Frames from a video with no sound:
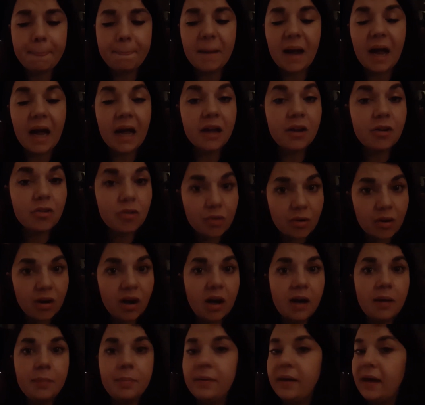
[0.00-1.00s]
I grew
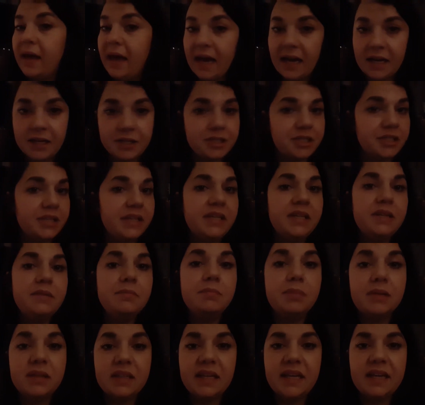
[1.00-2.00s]
up actually
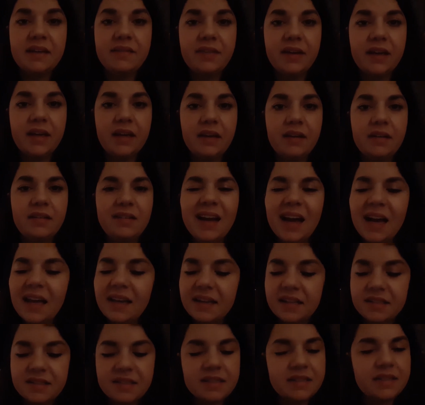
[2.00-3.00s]
believing not
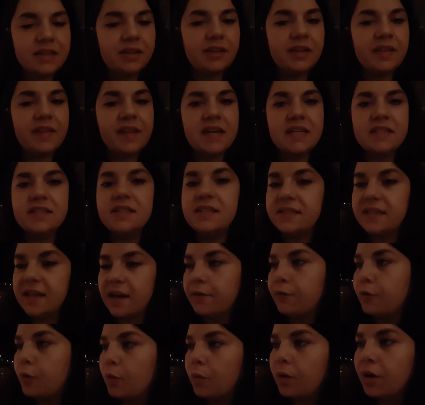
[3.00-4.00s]
necessarily that it's
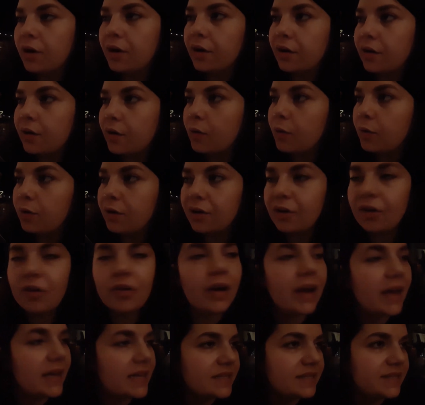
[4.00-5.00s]
devil work or
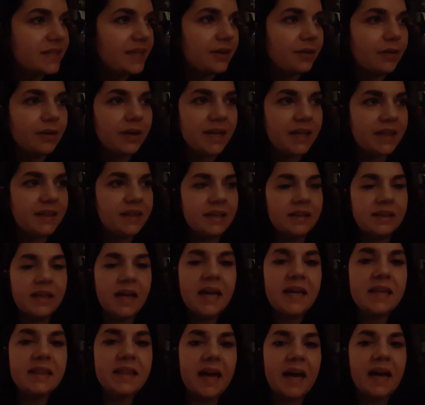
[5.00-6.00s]
crazy or anything
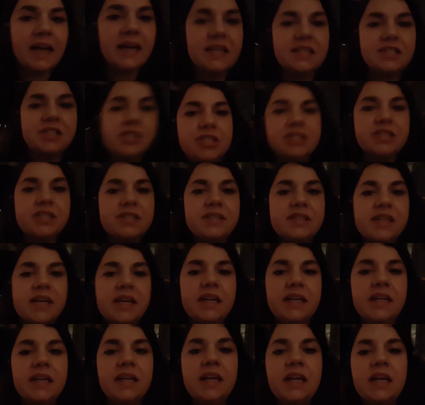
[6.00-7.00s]
like that. It's just
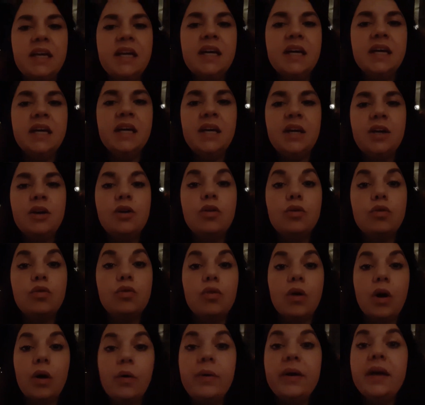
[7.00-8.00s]
that
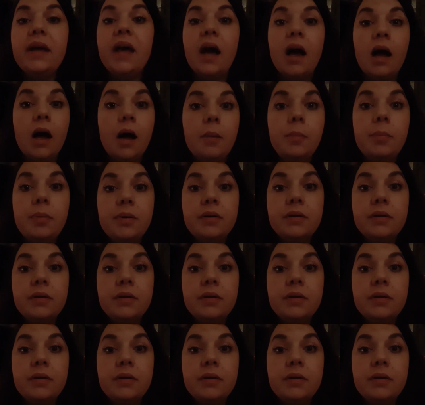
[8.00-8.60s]
growing up,